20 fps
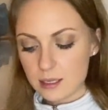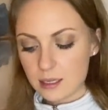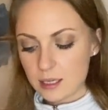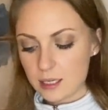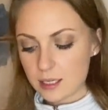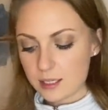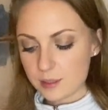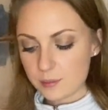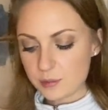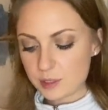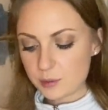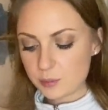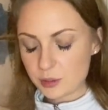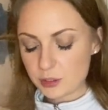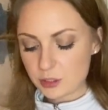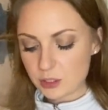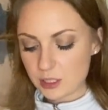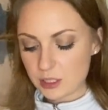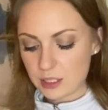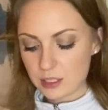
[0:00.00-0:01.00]
Um,
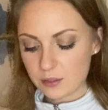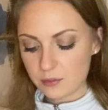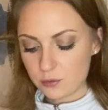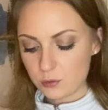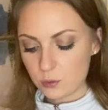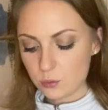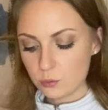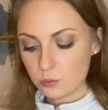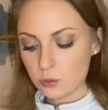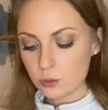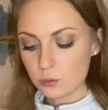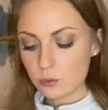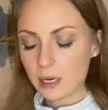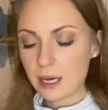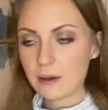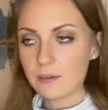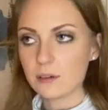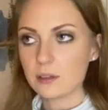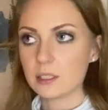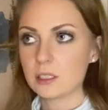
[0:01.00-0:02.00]
especially if you do
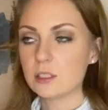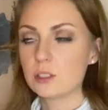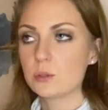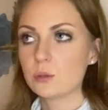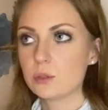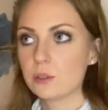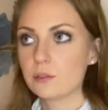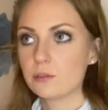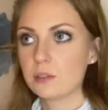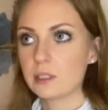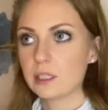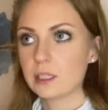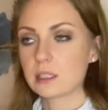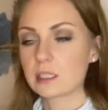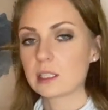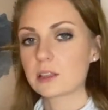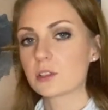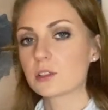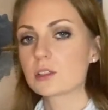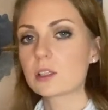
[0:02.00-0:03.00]
have an intuitive feeling
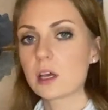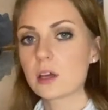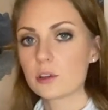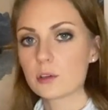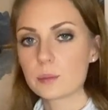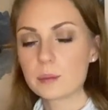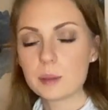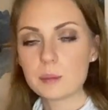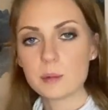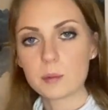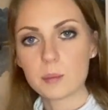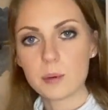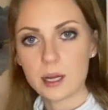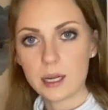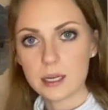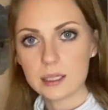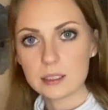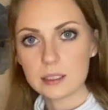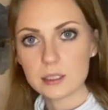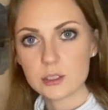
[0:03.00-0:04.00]
that there's other people
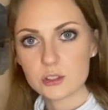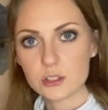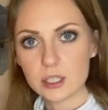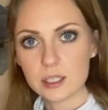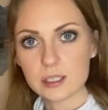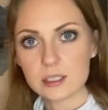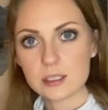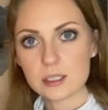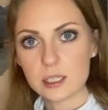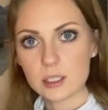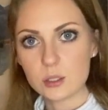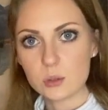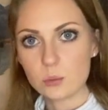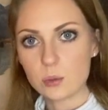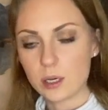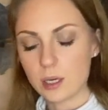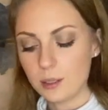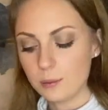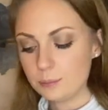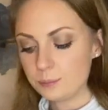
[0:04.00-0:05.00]
behind it trying to set you
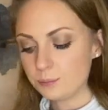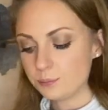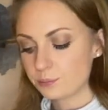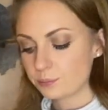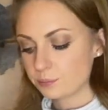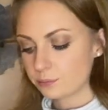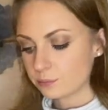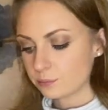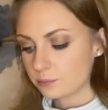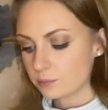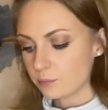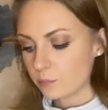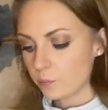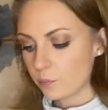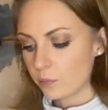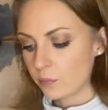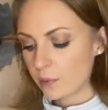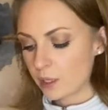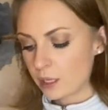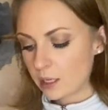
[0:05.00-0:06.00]
up.
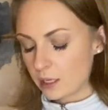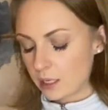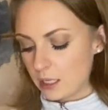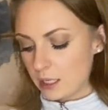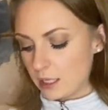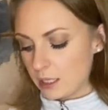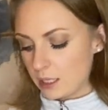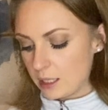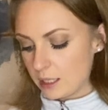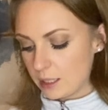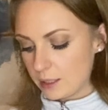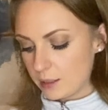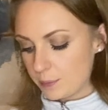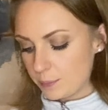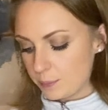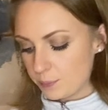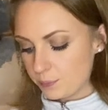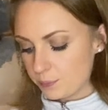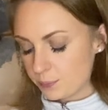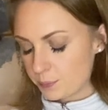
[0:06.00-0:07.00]

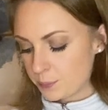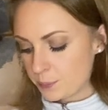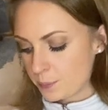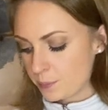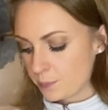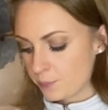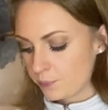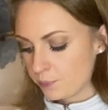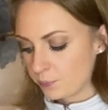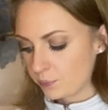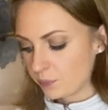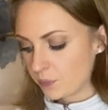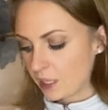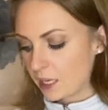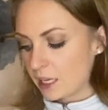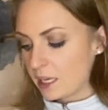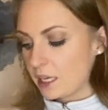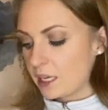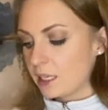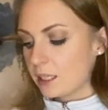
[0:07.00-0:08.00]
Um,
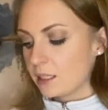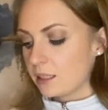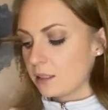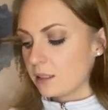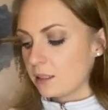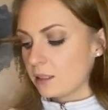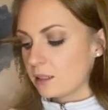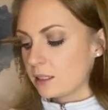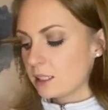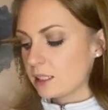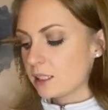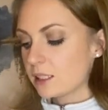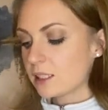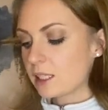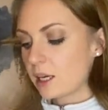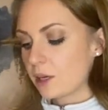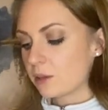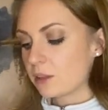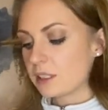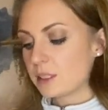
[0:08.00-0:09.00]
this is
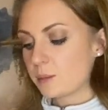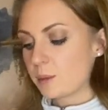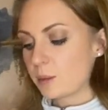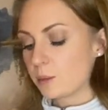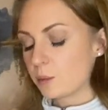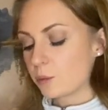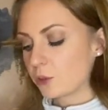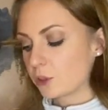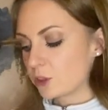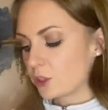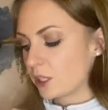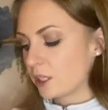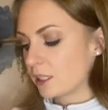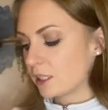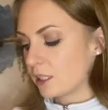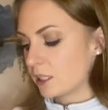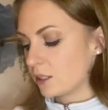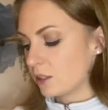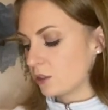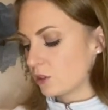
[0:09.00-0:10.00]
how these people were trying
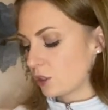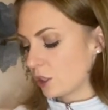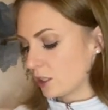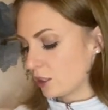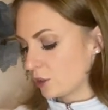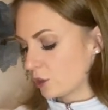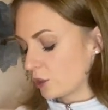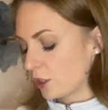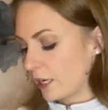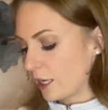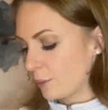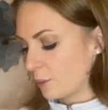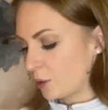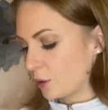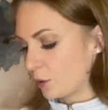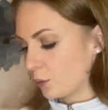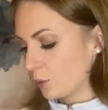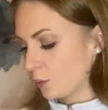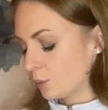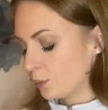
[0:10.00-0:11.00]
to trying to trap
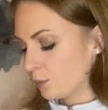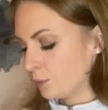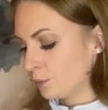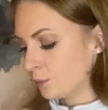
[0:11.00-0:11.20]
you.